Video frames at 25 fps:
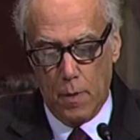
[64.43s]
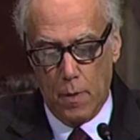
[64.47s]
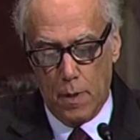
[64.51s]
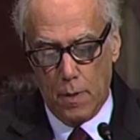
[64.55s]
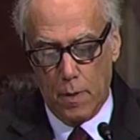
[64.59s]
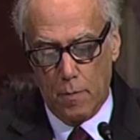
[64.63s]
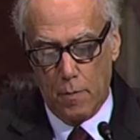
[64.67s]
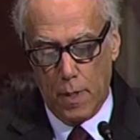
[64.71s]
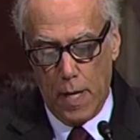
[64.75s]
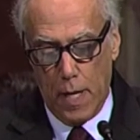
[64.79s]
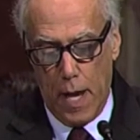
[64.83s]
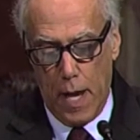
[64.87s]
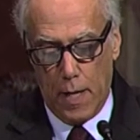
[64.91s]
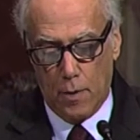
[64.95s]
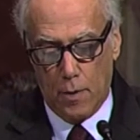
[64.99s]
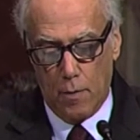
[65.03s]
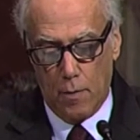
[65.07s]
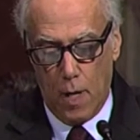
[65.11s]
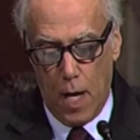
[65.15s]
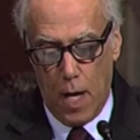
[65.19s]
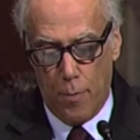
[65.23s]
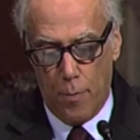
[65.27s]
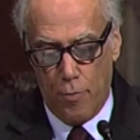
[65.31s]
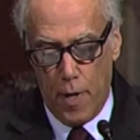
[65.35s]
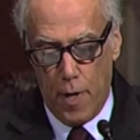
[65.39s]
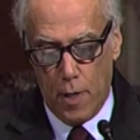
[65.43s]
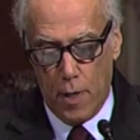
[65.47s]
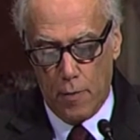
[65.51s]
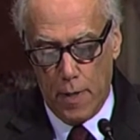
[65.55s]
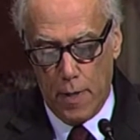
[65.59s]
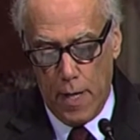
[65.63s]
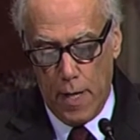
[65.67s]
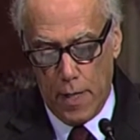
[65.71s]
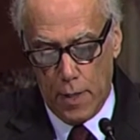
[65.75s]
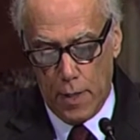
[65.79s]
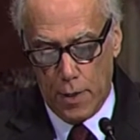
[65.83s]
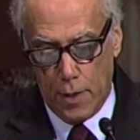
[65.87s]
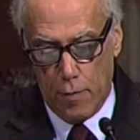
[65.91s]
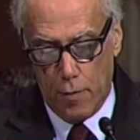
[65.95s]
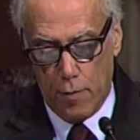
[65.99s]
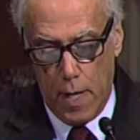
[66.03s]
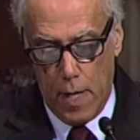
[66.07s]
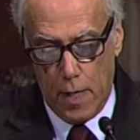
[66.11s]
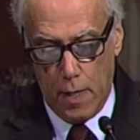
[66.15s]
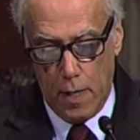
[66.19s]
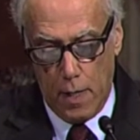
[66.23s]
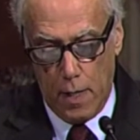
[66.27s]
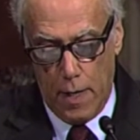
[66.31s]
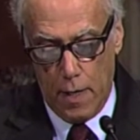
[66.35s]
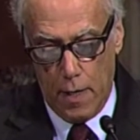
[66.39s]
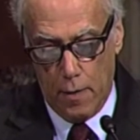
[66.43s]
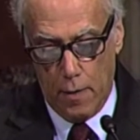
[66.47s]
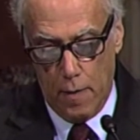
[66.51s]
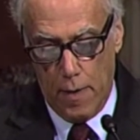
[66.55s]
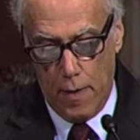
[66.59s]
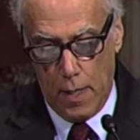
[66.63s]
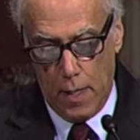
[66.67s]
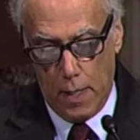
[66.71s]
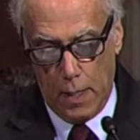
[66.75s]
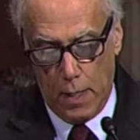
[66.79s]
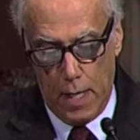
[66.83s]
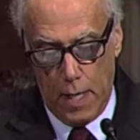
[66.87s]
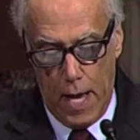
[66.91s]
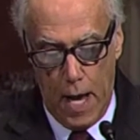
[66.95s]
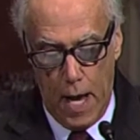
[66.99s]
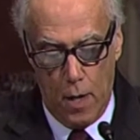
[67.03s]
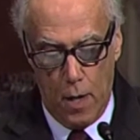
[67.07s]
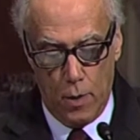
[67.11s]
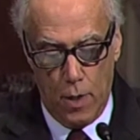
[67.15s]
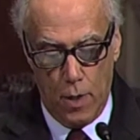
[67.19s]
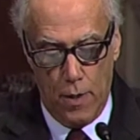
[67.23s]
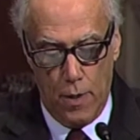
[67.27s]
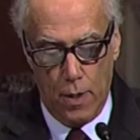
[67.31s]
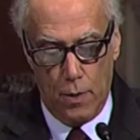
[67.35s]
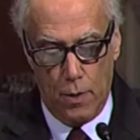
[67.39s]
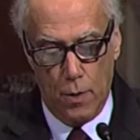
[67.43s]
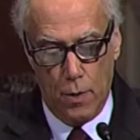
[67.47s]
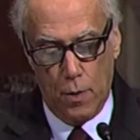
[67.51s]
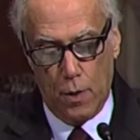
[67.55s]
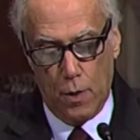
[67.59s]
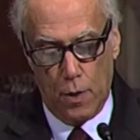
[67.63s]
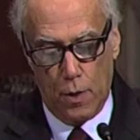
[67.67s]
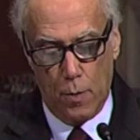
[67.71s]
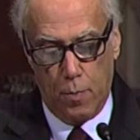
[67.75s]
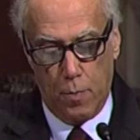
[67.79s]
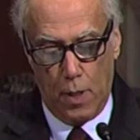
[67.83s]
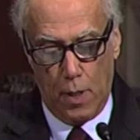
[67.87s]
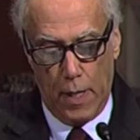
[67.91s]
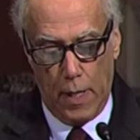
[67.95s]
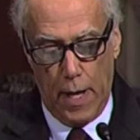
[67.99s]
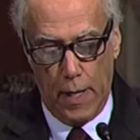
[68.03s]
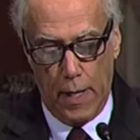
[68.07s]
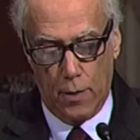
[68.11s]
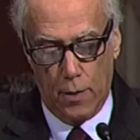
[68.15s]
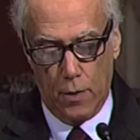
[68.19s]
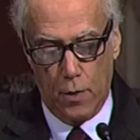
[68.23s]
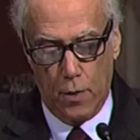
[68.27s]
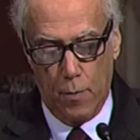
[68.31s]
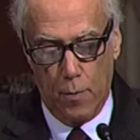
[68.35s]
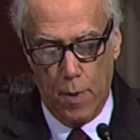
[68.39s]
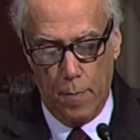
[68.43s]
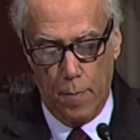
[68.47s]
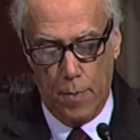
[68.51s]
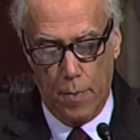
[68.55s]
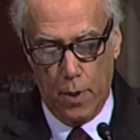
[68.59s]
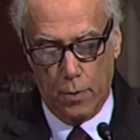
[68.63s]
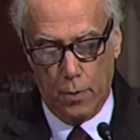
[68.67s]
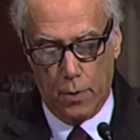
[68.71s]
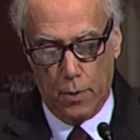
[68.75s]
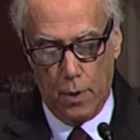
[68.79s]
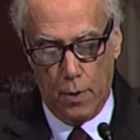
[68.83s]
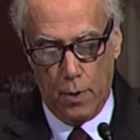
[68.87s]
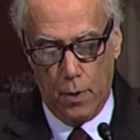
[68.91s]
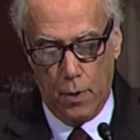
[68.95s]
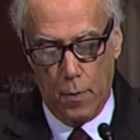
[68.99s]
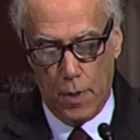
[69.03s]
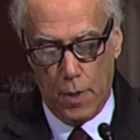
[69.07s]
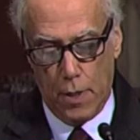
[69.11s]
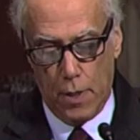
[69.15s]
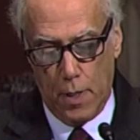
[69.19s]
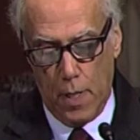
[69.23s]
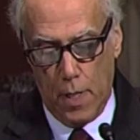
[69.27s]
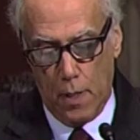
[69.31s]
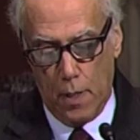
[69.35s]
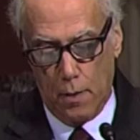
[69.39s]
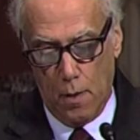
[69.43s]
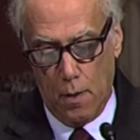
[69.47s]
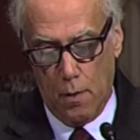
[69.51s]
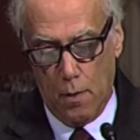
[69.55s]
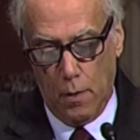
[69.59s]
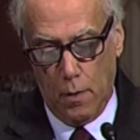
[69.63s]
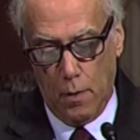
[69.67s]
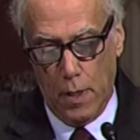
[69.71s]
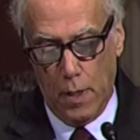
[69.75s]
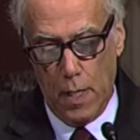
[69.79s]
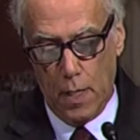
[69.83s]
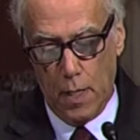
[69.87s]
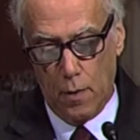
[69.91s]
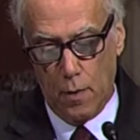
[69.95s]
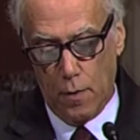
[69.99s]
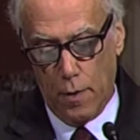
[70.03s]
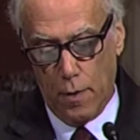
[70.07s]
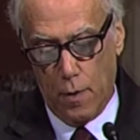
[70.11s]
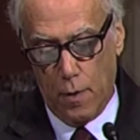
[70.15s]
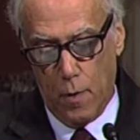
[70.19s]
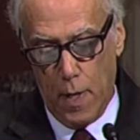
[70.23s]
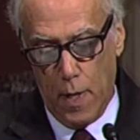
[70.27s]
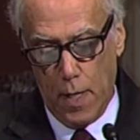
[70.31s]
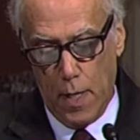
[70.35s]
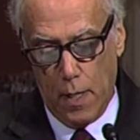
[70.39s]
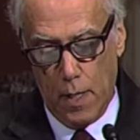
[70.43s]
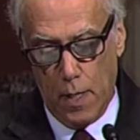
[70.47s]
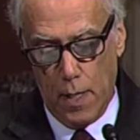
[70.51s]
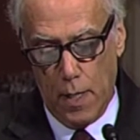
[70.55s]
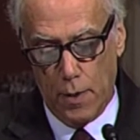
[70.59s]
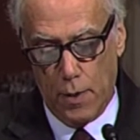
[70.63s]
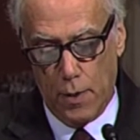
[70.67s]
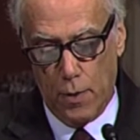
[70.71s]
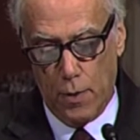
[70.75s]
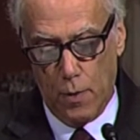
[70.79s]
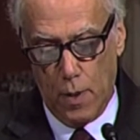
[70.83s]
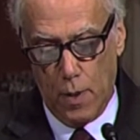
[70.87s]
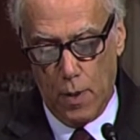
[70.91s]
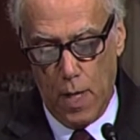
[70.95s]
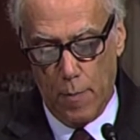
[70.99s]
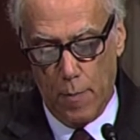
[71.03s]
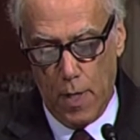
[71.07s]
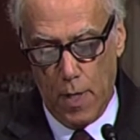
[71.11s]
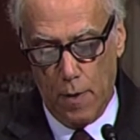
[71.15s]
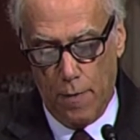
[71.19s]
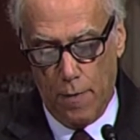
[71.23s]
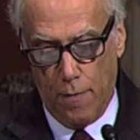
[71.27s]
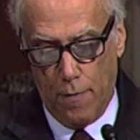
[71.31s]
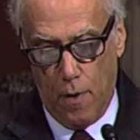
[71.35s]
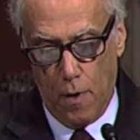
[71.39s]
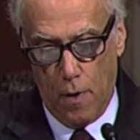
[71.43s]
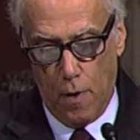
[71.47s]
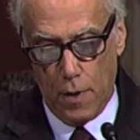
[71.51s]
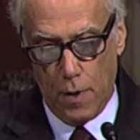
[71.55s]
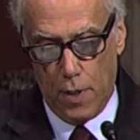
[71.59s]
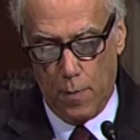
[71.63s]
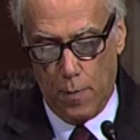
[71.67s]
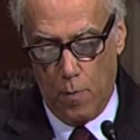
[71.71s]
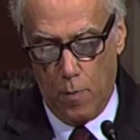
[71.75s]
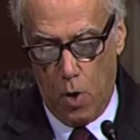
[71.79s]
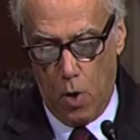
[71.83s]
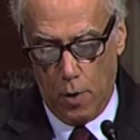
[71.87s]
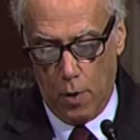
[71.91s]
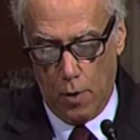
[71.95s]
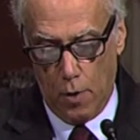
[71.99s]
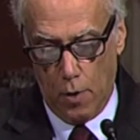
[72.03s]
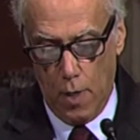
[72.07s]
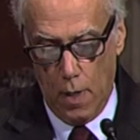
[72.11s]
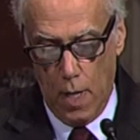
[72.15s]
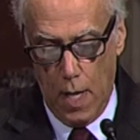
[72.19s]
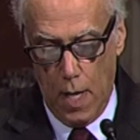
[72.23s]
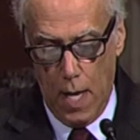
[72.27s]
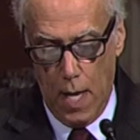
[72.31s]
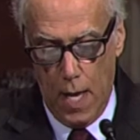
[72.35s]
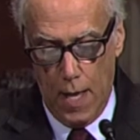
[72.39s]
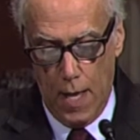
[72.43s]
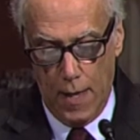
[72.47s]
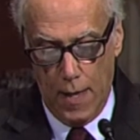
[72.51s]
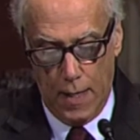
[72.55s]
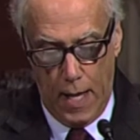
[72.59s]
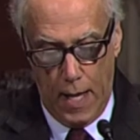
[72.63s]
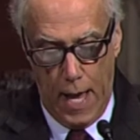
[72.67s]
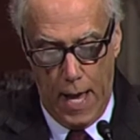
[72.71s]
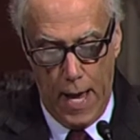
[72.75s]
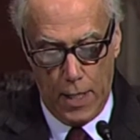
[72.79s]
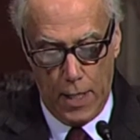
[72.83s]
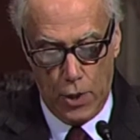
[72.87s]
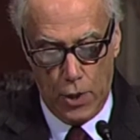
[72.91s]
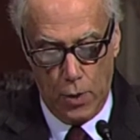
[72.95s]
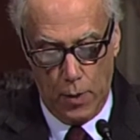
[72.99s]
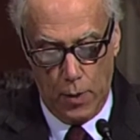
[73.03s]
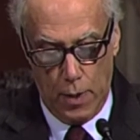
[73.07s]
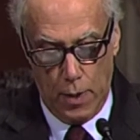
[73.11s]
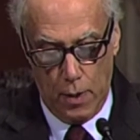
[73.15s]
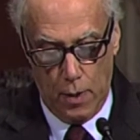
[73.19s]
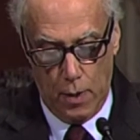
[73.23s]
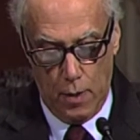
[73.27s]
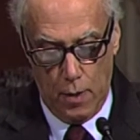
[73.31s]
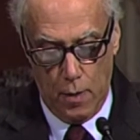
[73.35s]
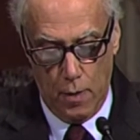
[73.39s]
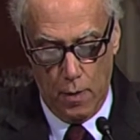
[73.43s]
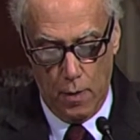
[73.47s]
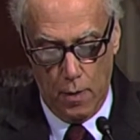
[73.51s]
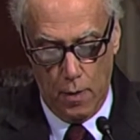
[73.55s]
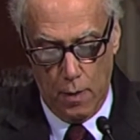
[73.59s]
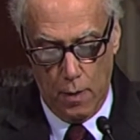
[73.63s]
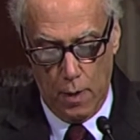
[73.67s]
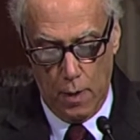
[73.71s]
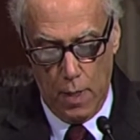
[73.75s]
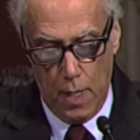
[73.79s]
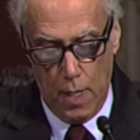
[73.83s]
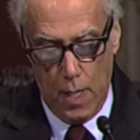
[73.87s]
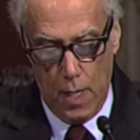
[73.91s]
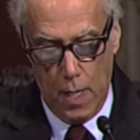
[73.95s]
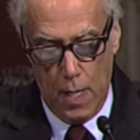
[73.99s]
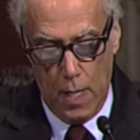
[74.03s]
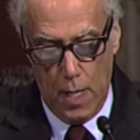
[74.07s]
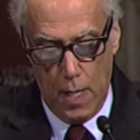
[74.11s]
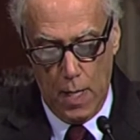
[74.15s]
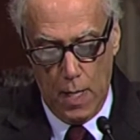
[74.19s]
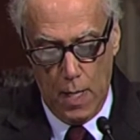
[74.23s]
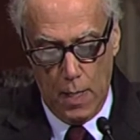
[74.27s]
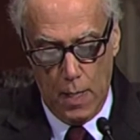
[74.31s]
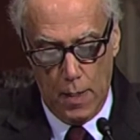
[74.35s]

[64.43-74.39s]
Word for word: between the reactor operator and its regulator that allowed the nuclear plant to be built to withstand only an earthquake and tsunami far smaller than actually occurred.